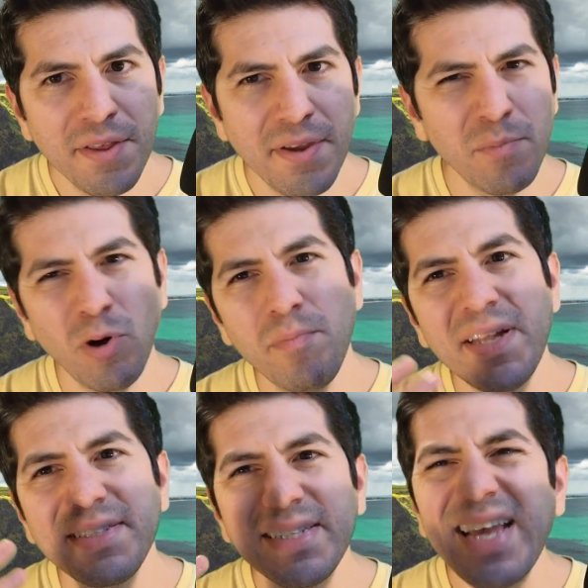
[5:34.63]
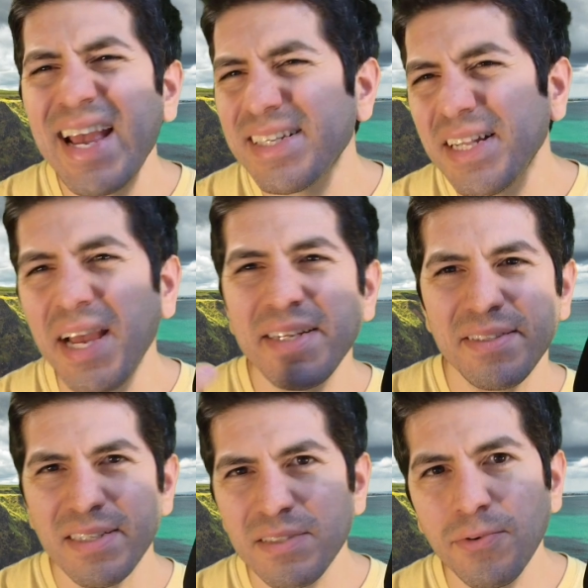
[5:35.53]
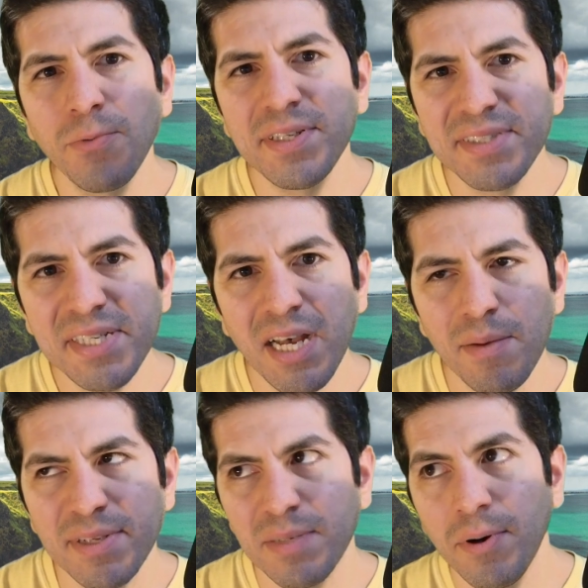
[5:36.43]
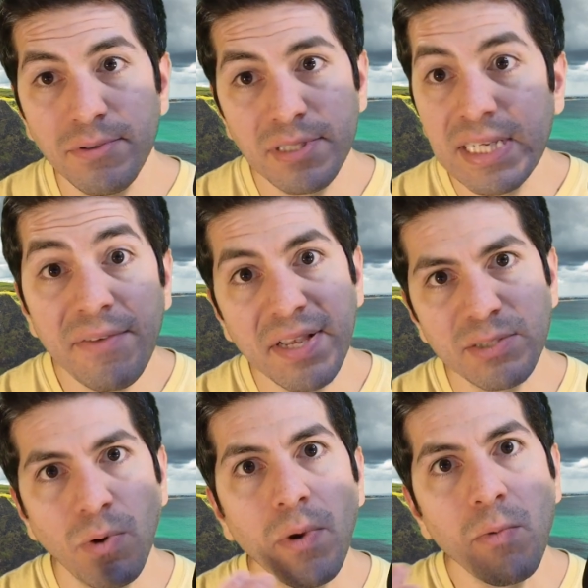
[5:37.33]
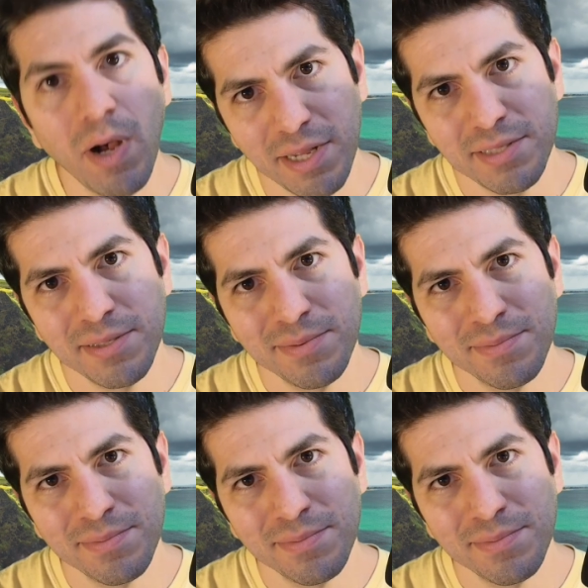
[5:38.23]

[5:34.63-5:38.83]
They're more meant to tantalize us for what's to come as opposed to giving us what we want.